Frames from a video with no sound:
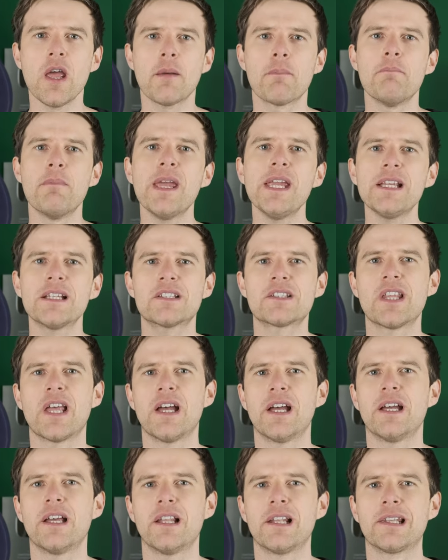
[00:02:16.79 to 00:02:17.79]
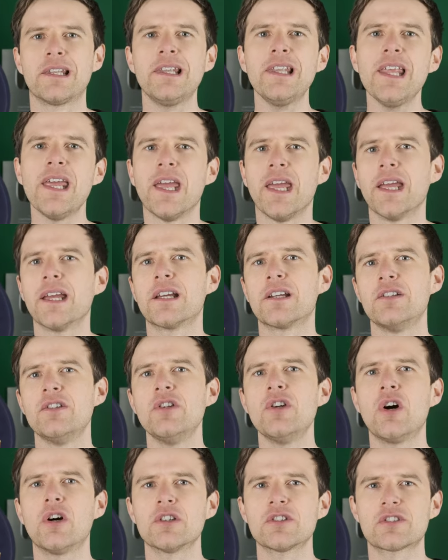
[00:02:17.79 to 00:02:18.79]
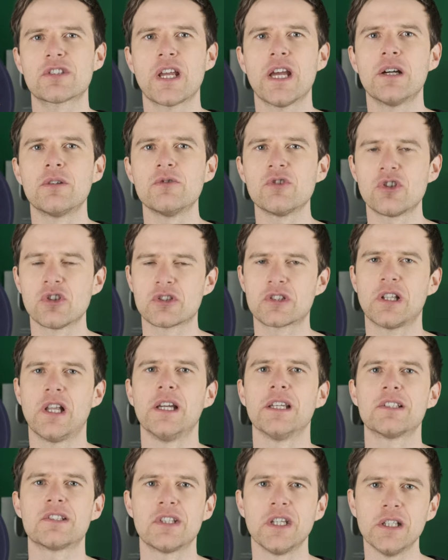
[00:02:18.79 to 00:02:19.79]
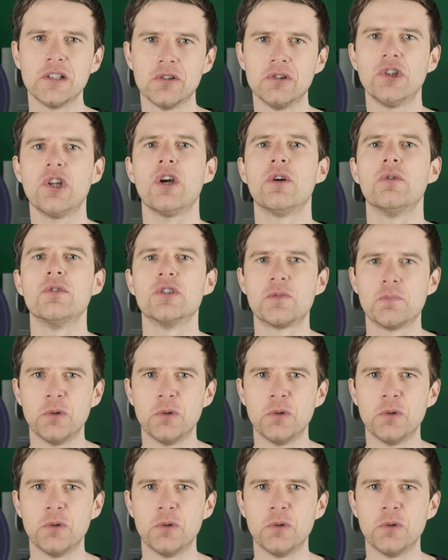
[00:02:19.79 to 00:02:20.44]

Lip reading: makes that lick not sound just like single notes,